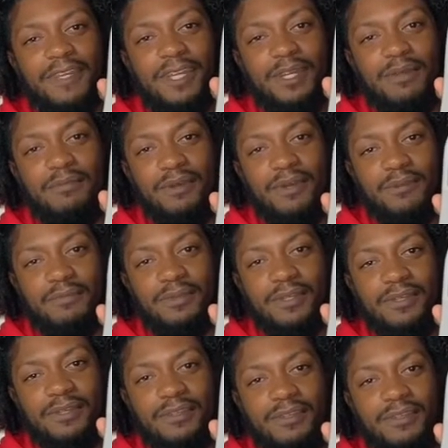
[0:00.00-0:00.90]
about
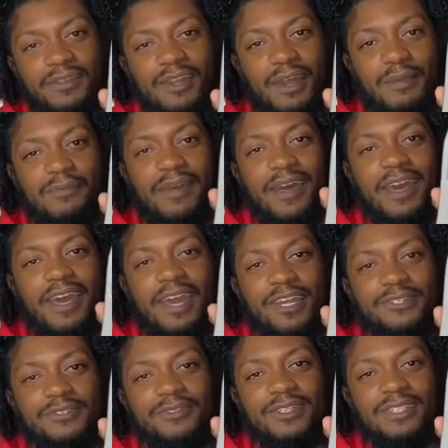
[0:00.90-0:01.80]
me. I'm that
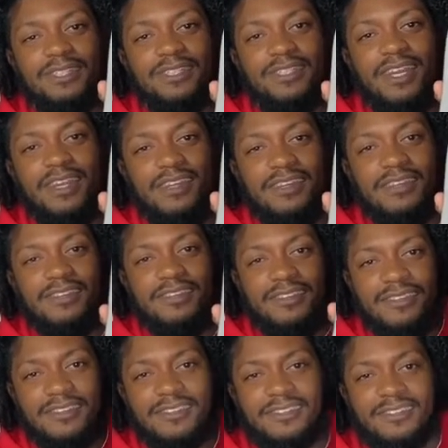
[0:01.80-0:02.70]
extra aesthetic.
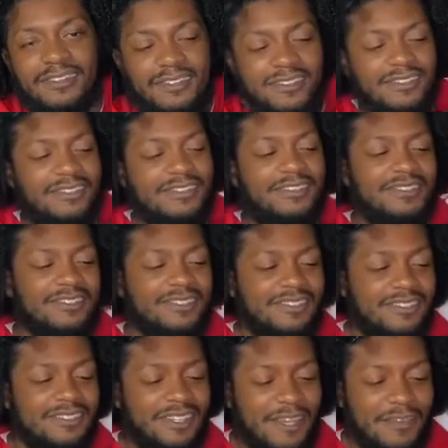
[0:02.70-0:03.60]

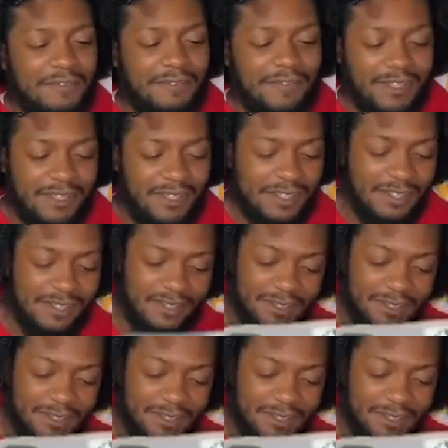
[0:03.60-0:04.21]
Definitely.